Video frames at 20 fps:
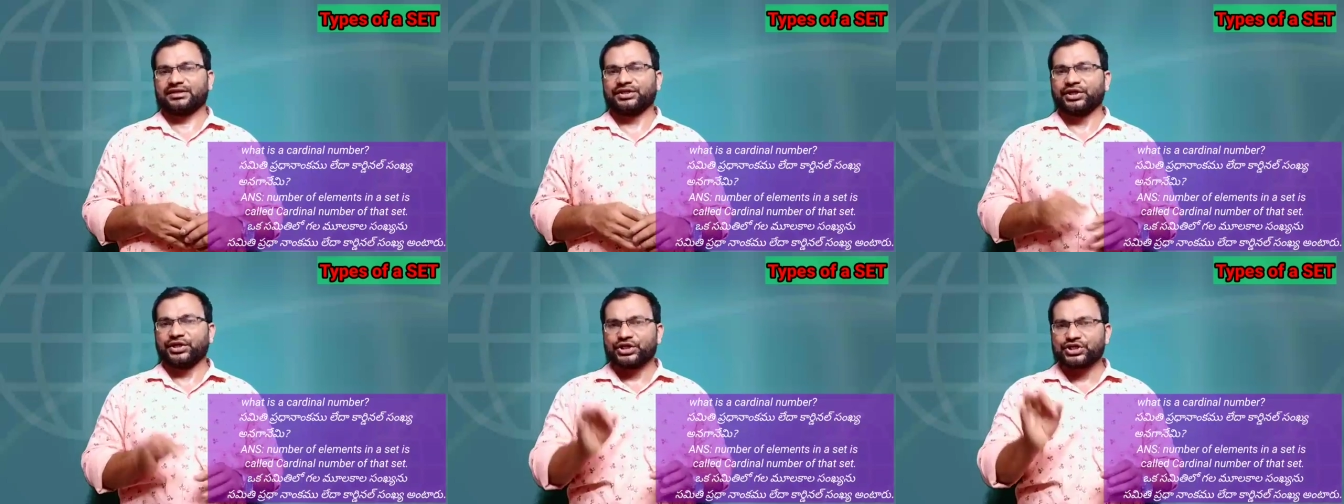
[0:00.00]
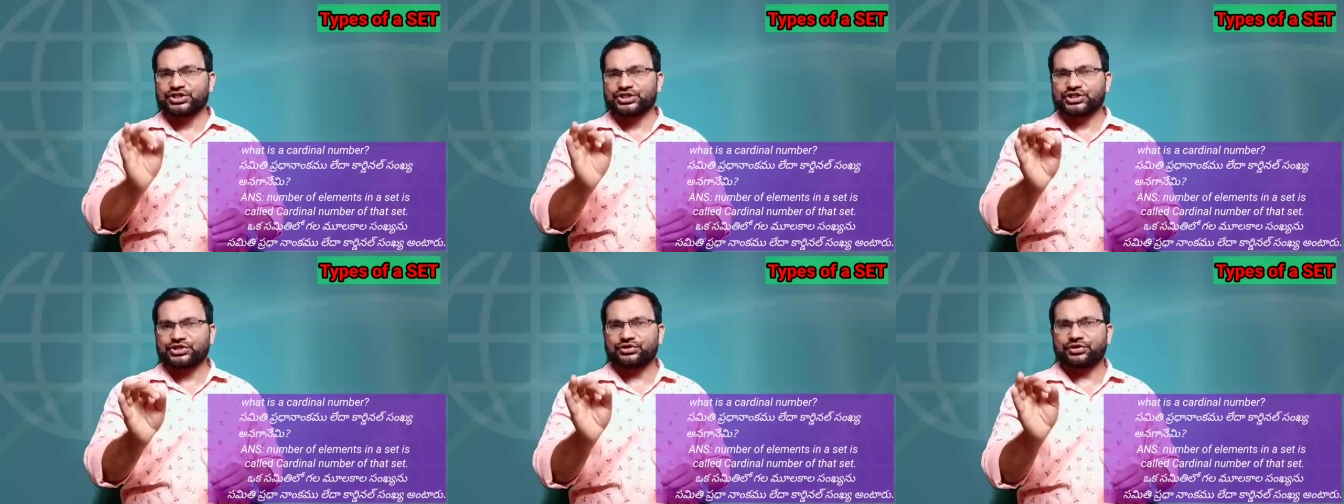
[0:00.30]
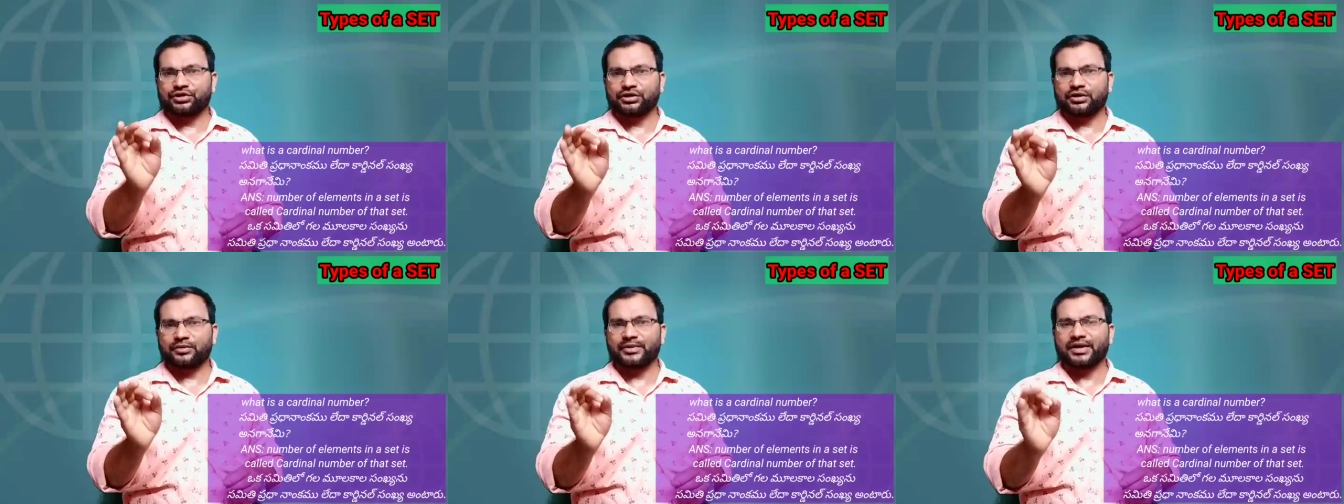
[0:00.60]
It is
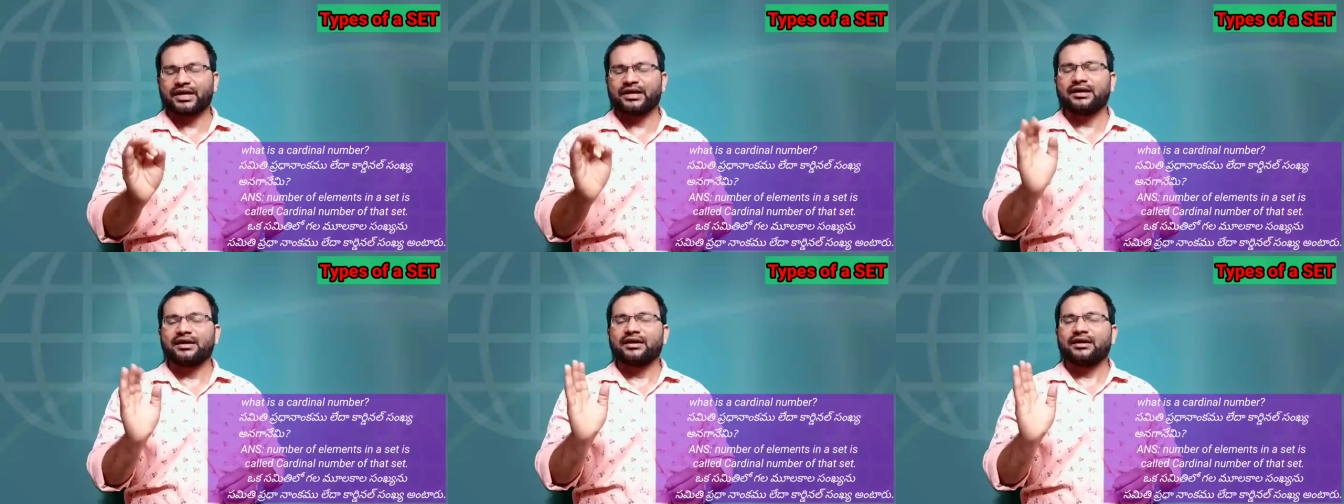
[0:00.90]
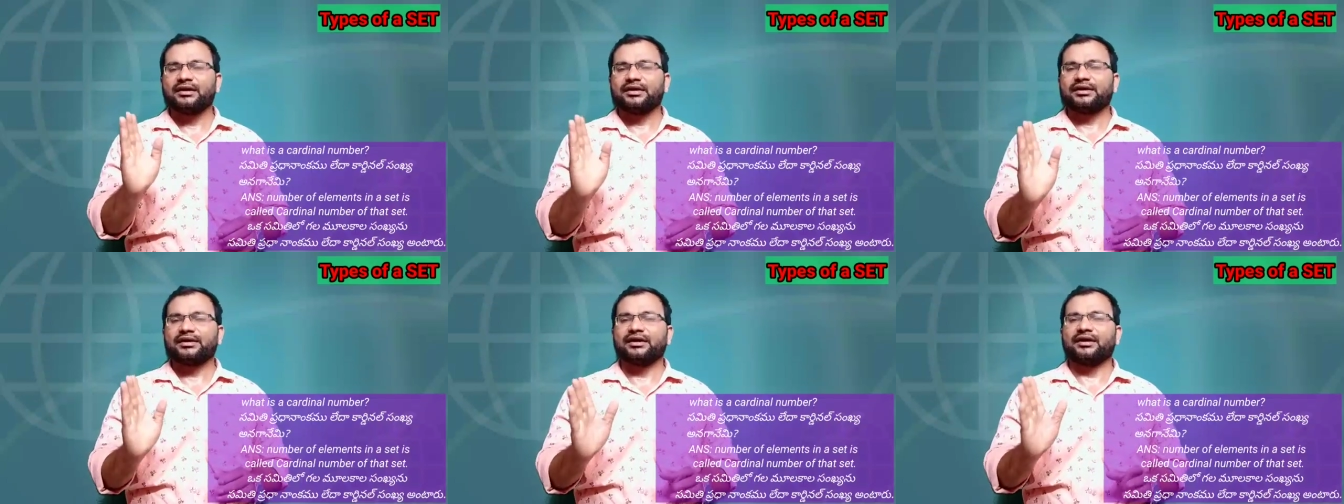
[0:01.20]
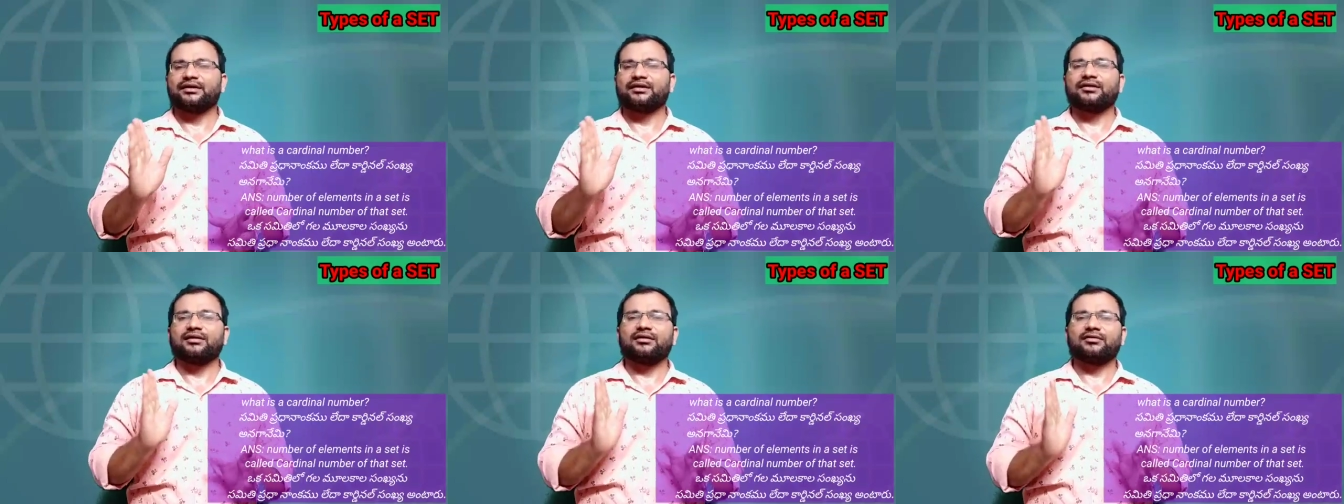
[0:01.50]
denoted by
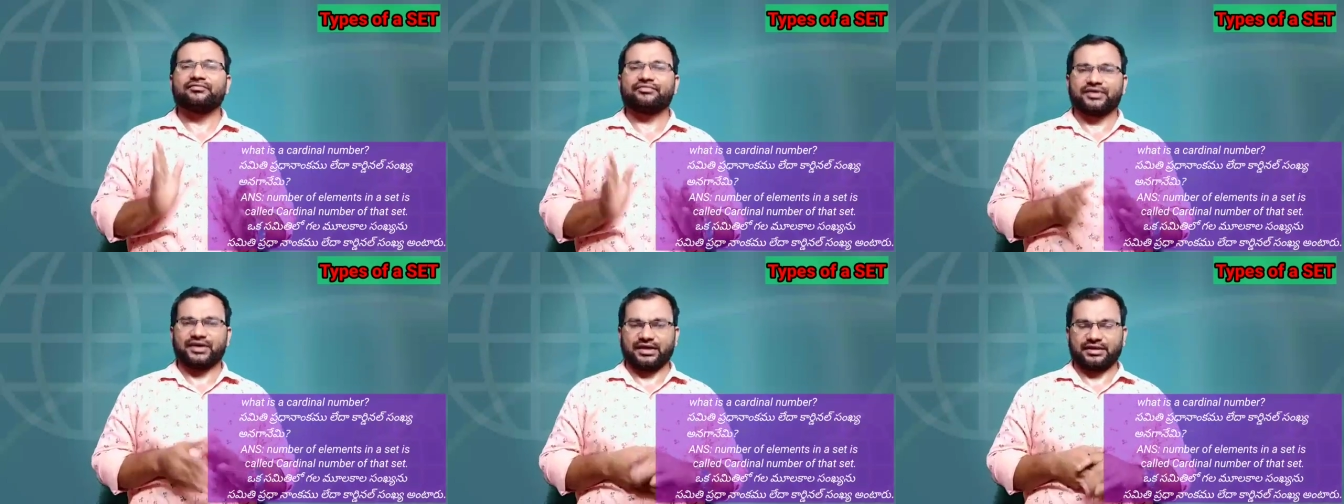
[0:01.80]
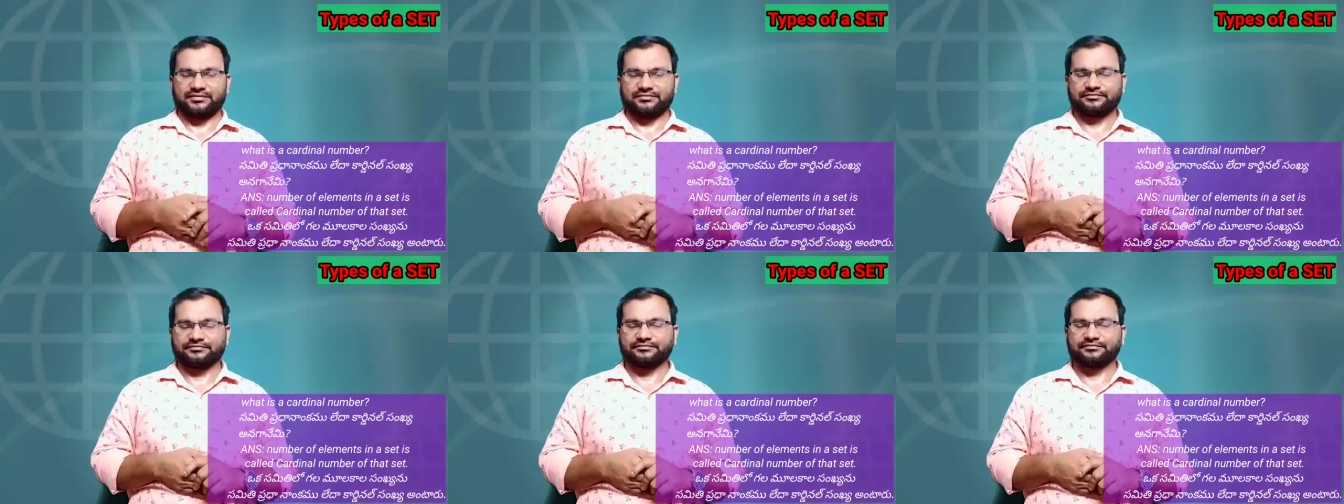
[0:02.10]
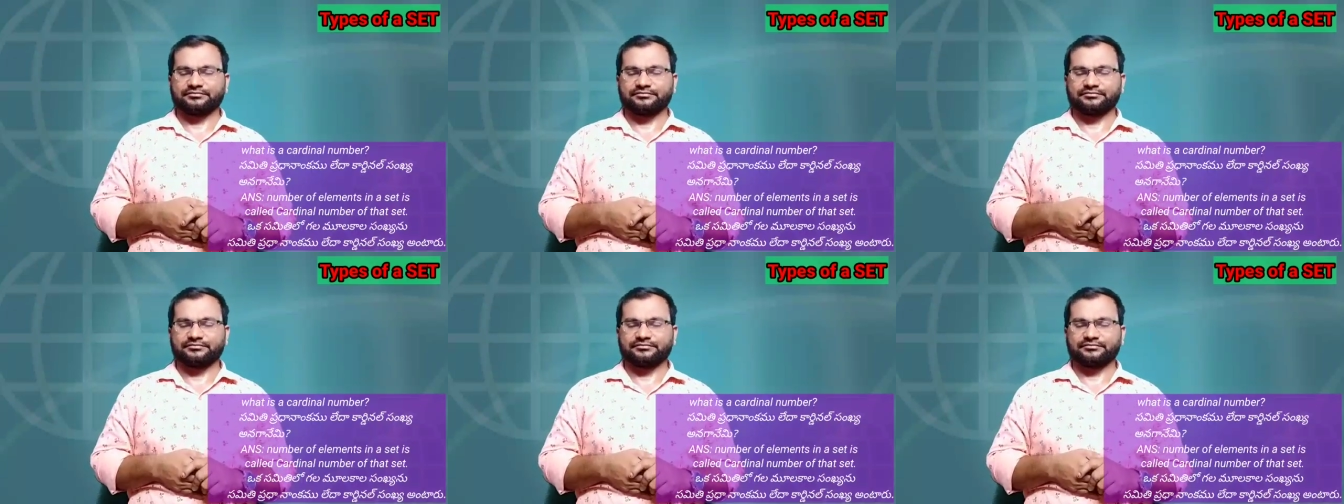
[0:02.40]
n of a.